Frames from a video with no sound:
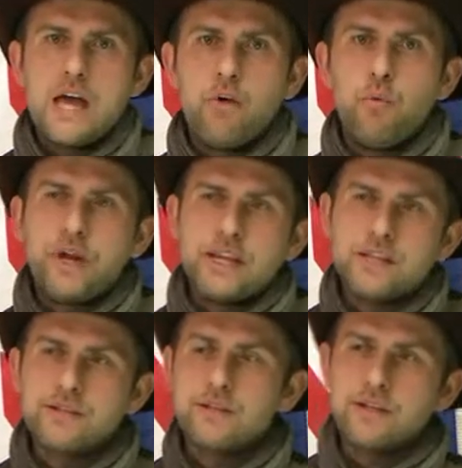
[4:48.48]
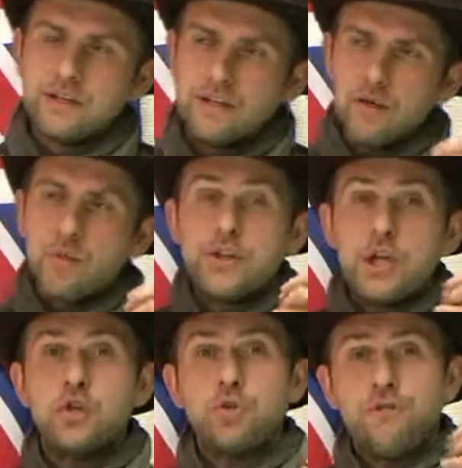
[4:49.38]
what
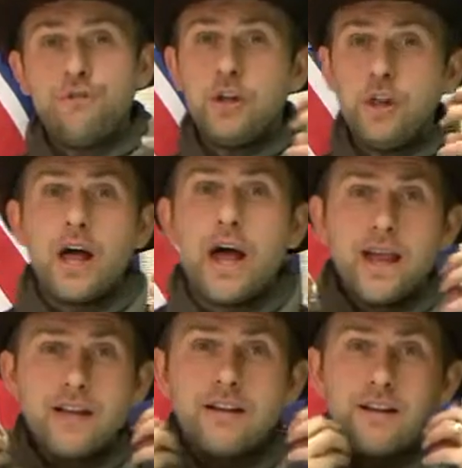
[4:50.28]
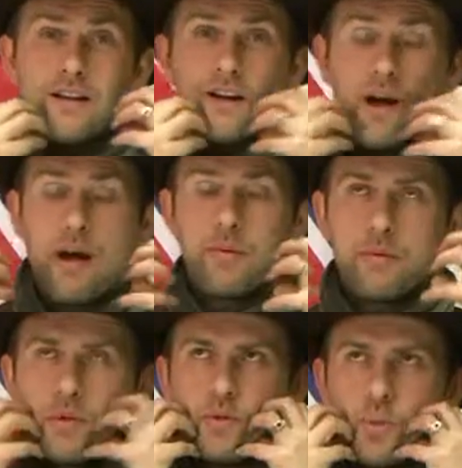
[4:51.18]
they should feel like.
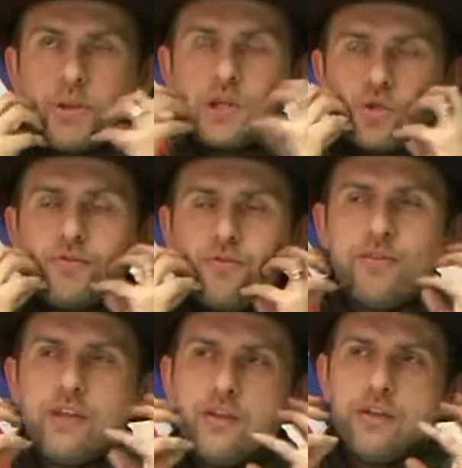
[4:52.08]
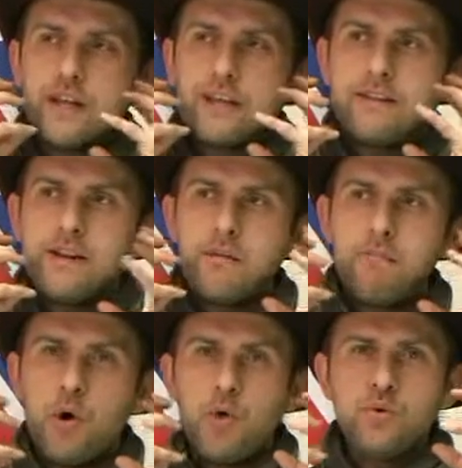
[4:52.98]
What they should feel like in their
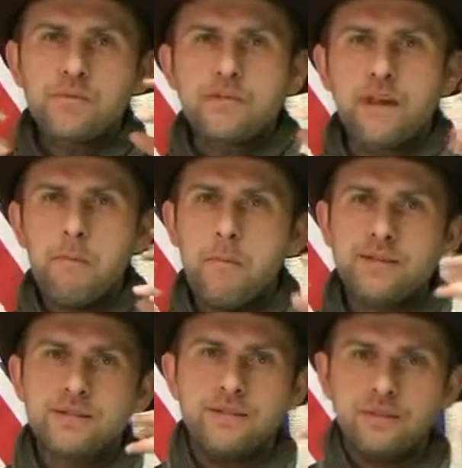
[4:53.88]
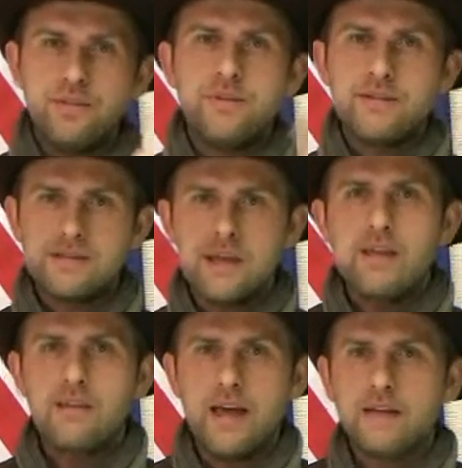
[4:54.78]
bones and their muscles when they
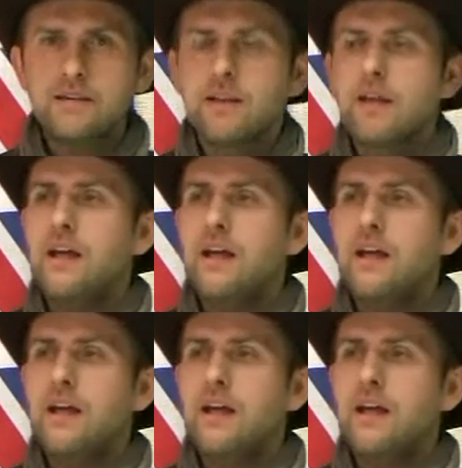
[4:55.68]
say that.